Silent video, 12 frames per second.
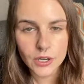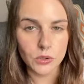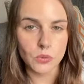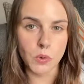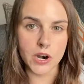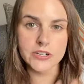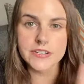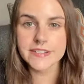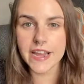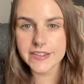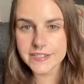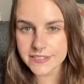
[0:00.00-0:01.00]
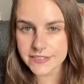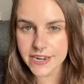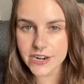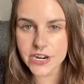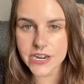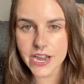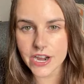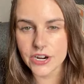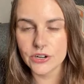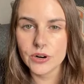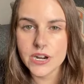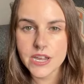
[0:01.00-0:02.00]
worst case
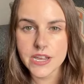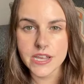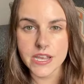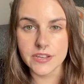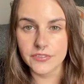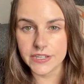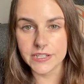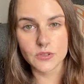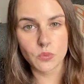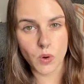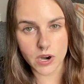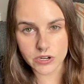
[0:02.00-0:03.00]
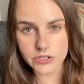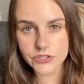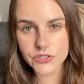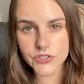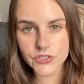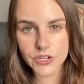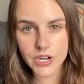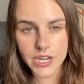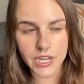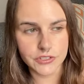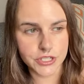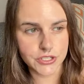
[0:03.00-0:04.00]
scenario, if it gets worse,
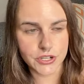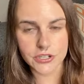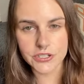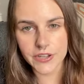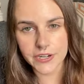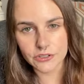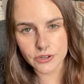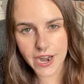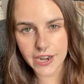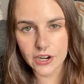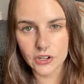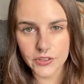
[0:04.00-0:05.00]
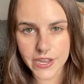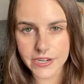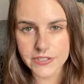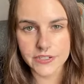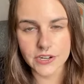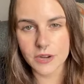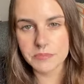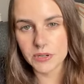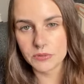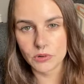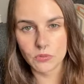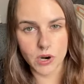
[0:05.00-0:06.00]
if she starts to like drag her legs and not be
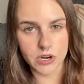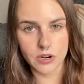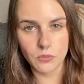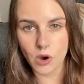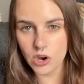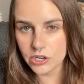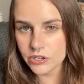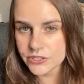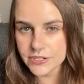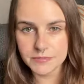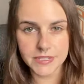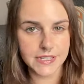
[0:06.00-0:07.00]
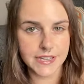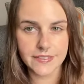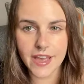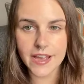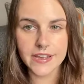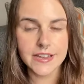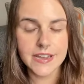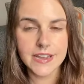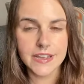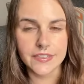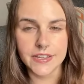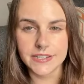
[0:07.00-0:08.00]
able to work, walk or something like that,
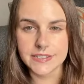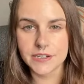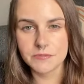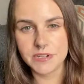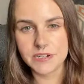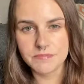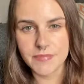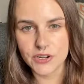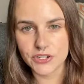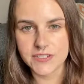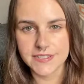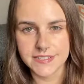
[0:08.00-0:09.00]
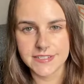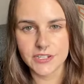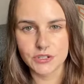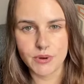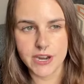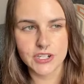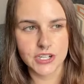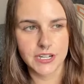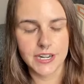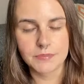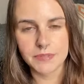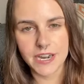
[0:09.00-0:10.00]
then it's going to be an emergency situation
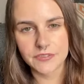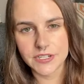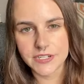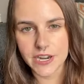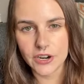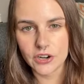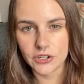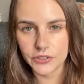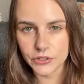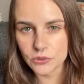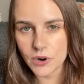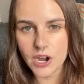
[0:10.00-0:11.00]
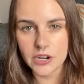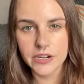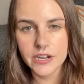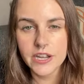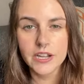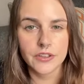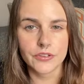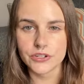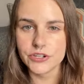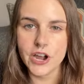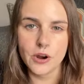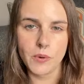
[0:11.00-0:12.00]
and I'm going to have to take her to Little Rock. There's
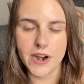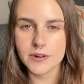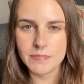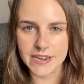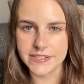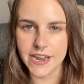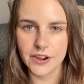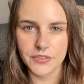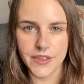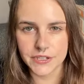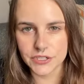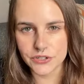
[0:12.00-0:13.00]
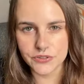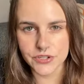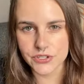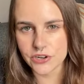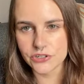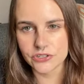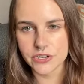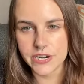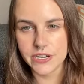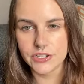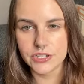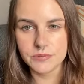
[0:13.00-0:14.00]
nowhere in my town that could do the
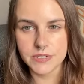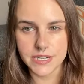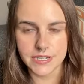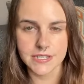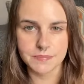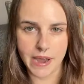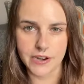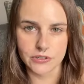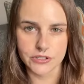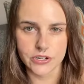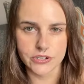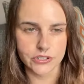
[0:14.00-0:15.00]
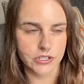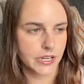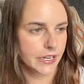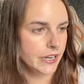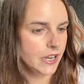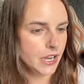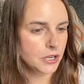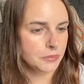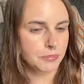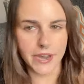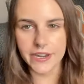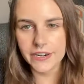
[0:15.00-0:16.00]
surgery. She would need a spinal surgery.
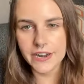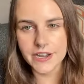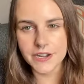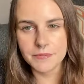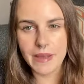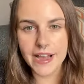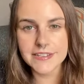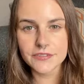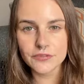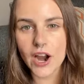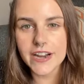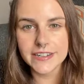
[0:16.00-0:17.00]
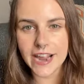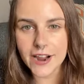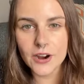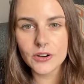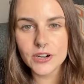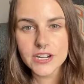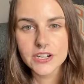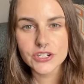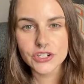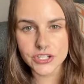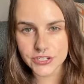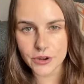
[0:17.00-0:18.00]
But um, as of right now,
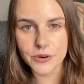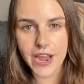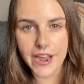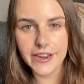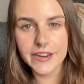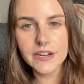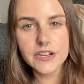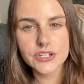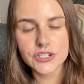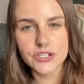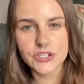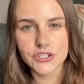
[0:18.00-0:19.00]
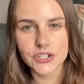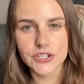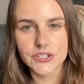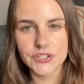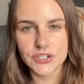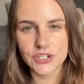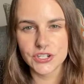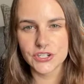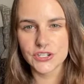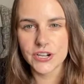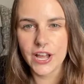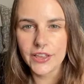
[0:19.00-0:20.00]
she's okay. She's just she's
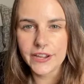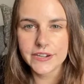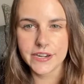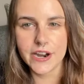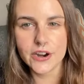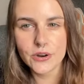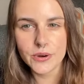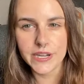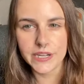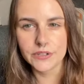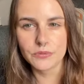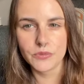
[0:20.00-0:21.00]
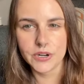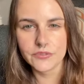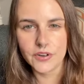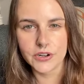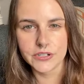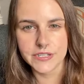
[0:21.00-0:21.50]
just got like a narrowing in one of her